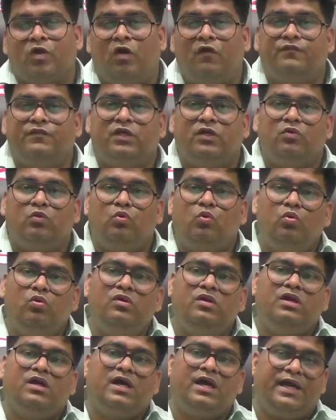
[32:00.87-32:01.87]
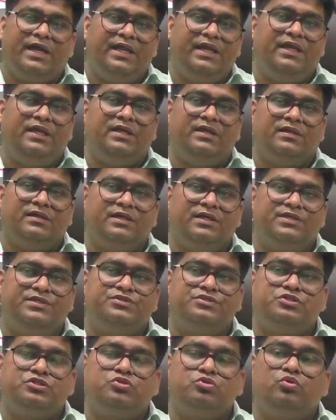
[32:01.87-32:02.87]
of their own kind
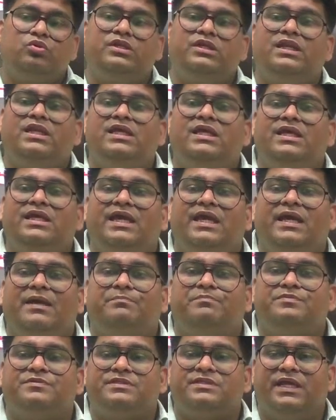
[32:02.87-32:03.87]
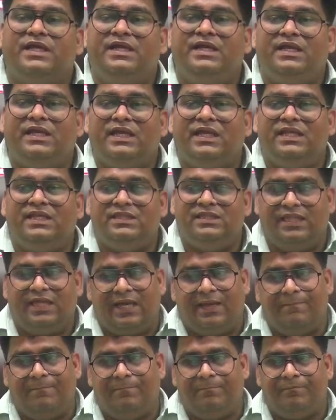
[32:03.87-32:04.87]
is totally absent in
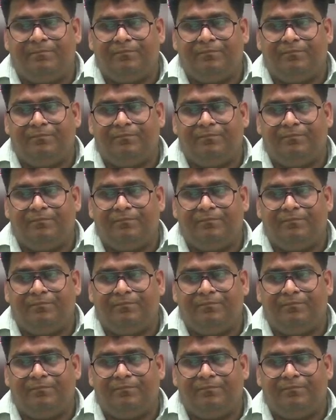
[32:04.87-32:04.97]
them.